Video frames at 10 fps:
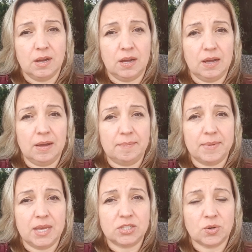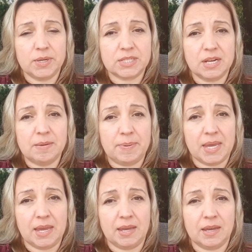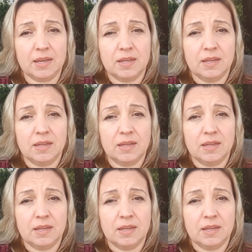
It's always going to be